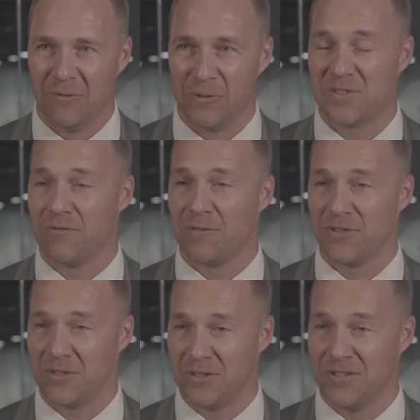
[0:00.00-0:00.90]
with 7
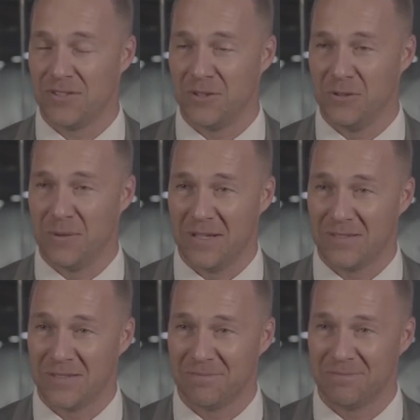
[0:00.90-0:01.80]
facilities in the
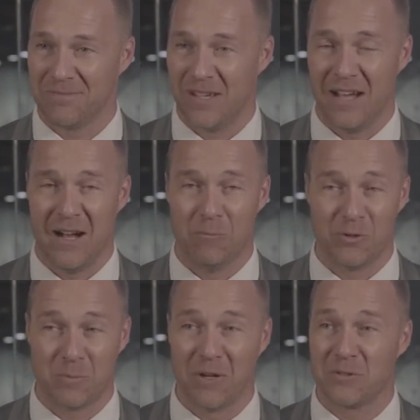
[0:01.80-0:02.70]
U.S. I'm
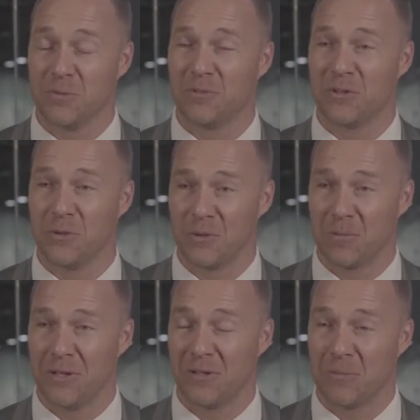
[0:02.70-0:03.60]
responsible for the North
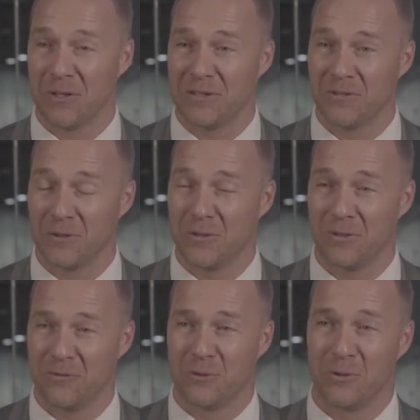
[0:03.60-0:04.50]
American market for
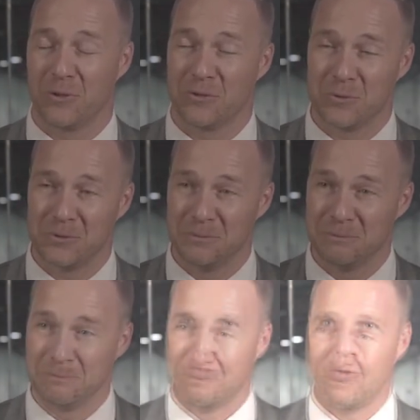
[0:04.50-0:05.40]
Leuco Tool.
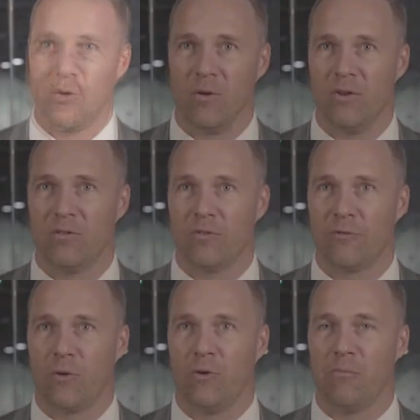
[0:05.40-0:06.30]

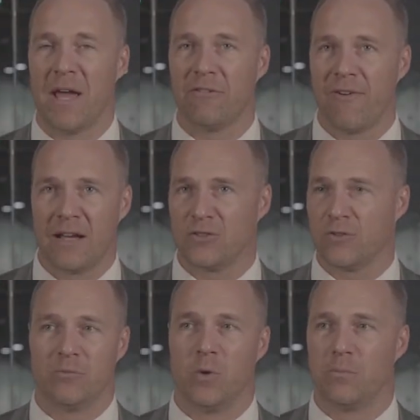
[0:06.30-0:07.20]
For
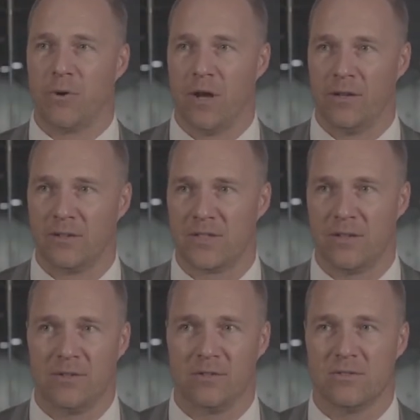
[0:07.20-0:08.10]
manufacturers of wood products,
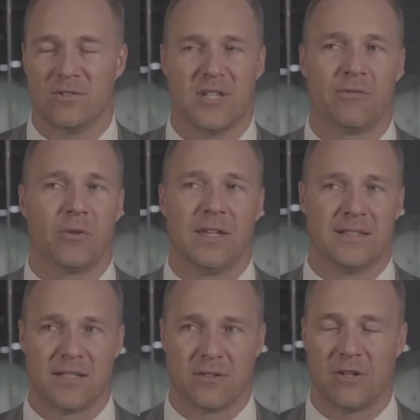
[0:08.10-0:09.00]
there are several
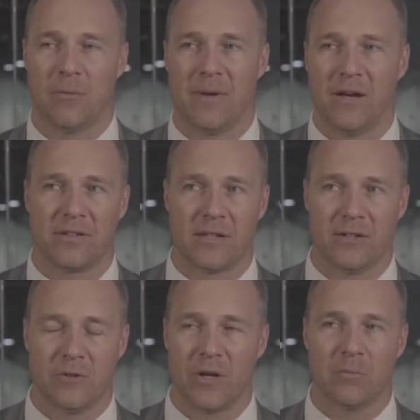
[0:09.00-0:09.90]
things that are coming out that are
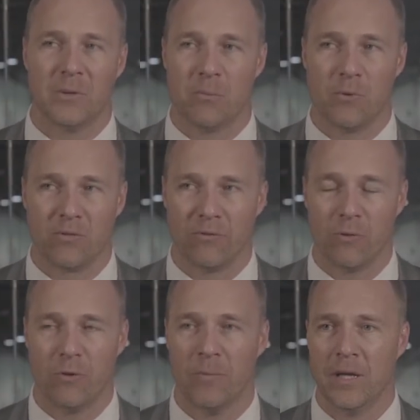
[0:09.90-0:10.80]
incredibly important
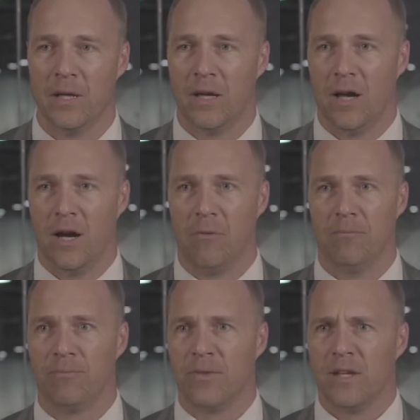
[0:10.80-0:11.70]
for
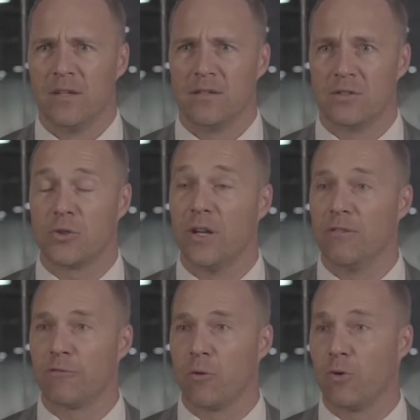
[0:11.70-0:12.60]
them. The
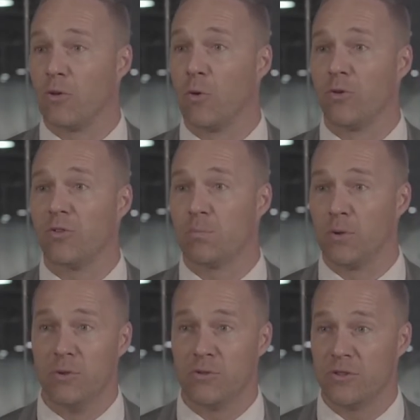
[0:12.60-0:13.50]
trend for noise
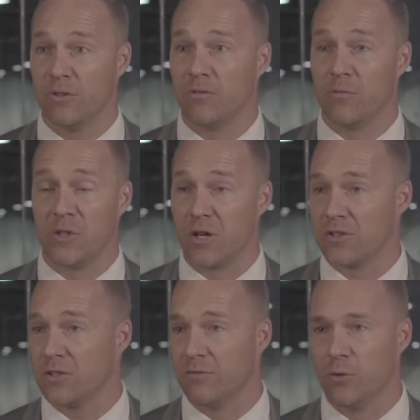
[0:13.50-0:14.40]
pollution,
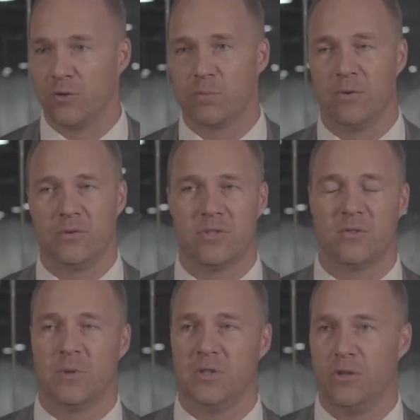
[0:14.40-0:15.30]
reduction of noise pollution
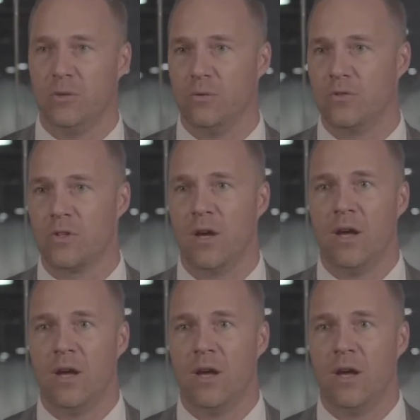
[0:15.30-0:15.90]
has been huge.